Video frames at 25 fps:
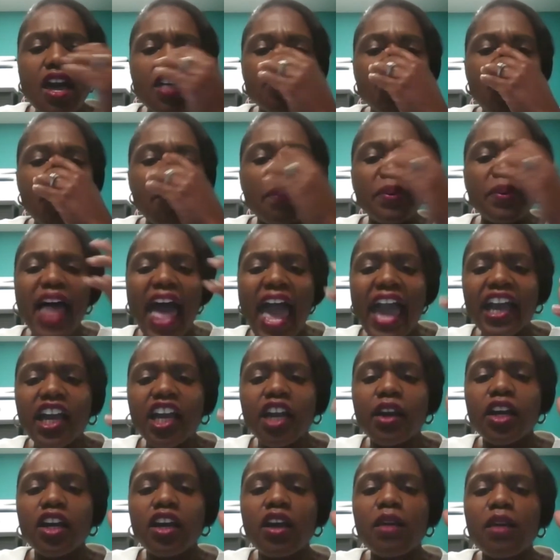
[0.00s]
The Black
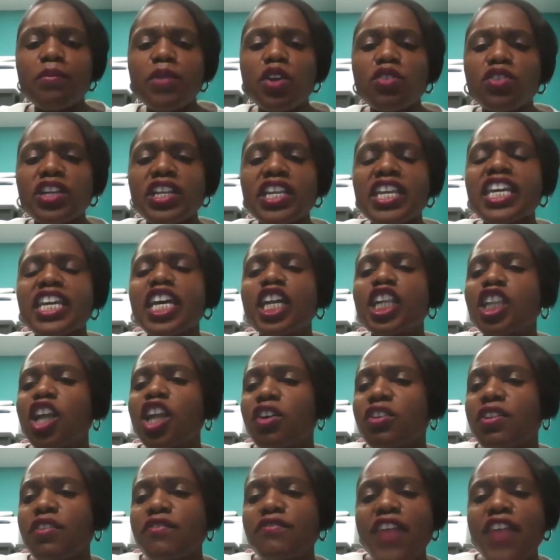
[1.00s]
community can
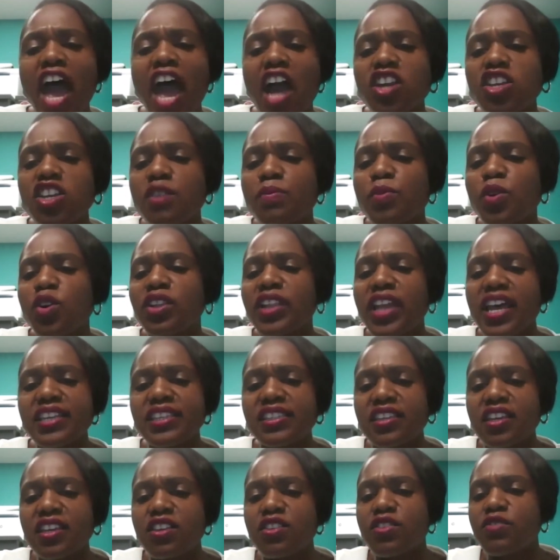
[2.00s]
learn a valuable
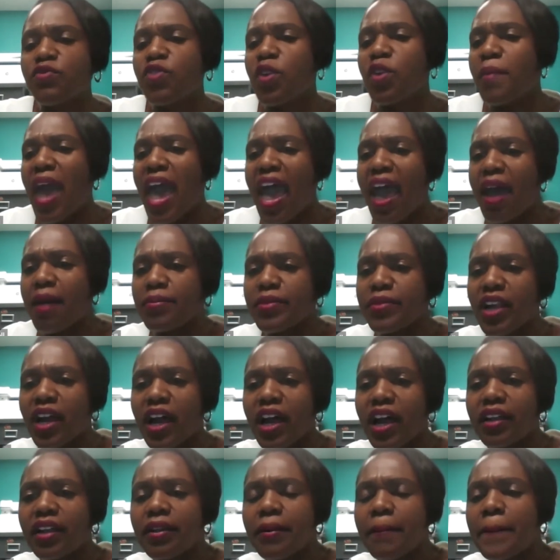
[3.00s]
lesson from
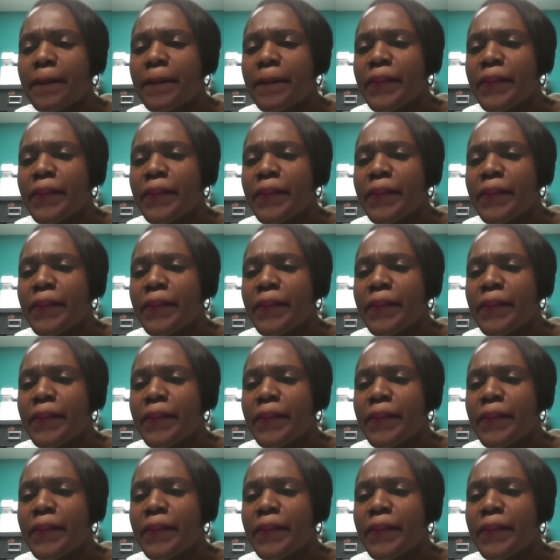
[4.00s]
Amnon.